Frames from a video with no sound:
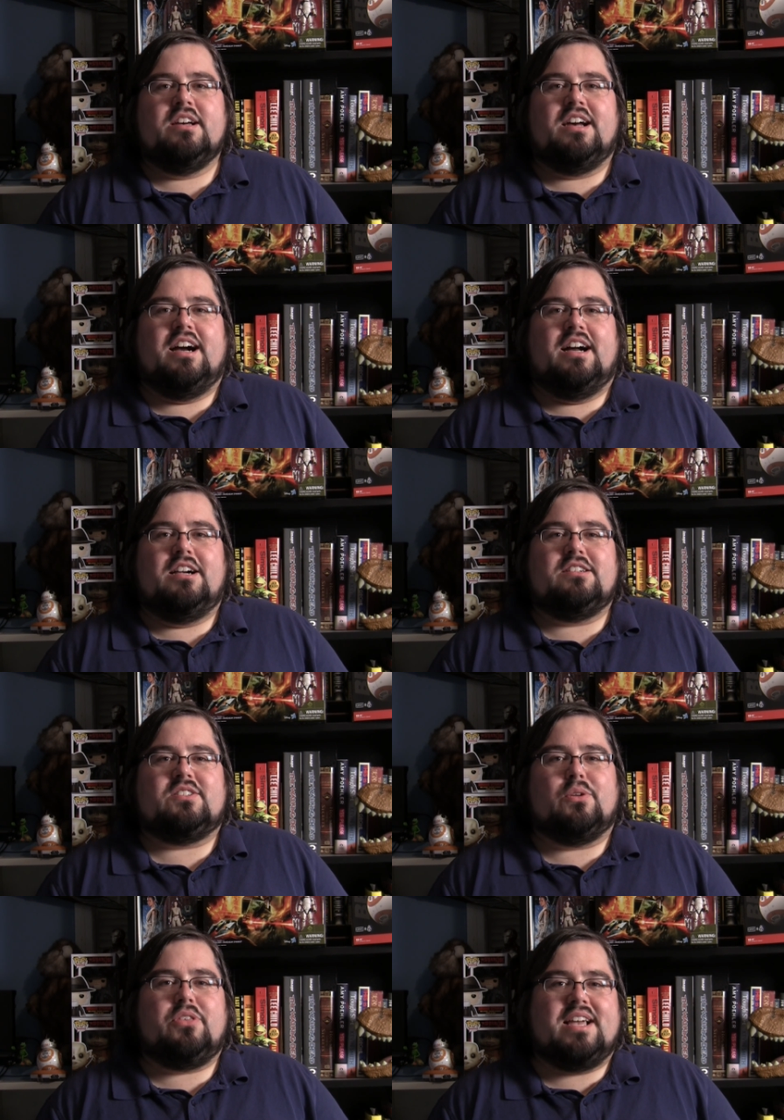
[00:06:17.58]
Uh,
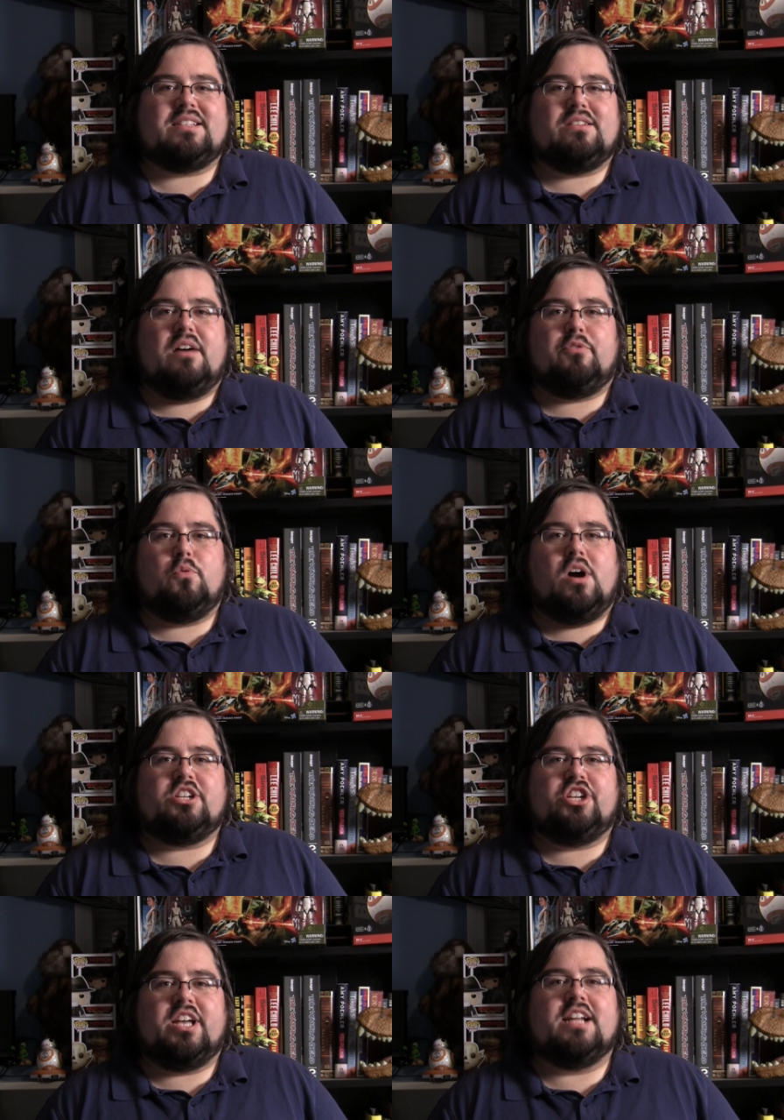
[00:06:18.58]
so thanks a lot for
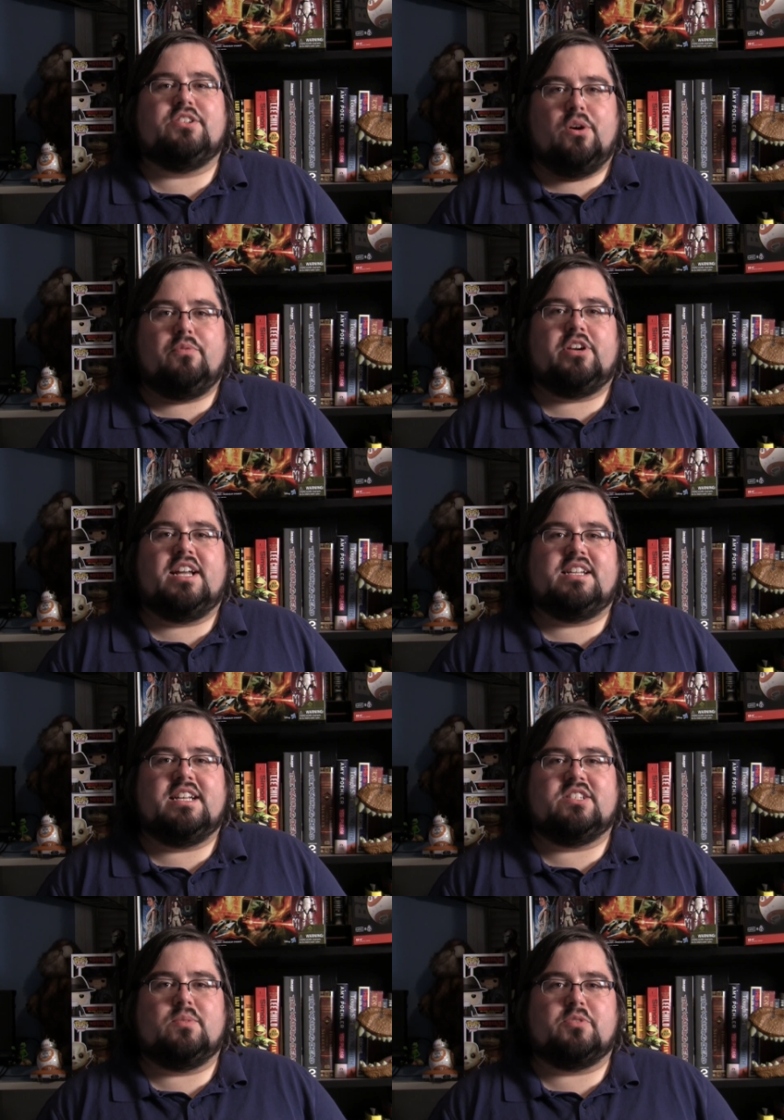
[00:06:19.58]
watching, and don't forget to
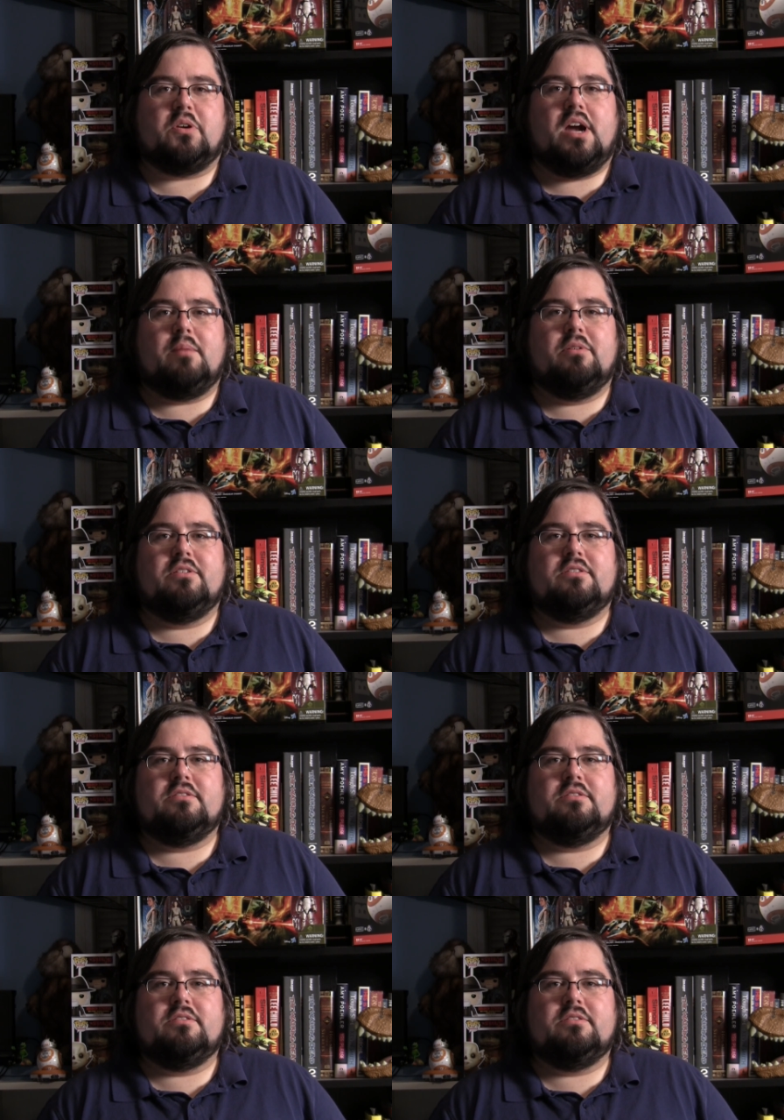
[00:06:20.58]
hit subscribe.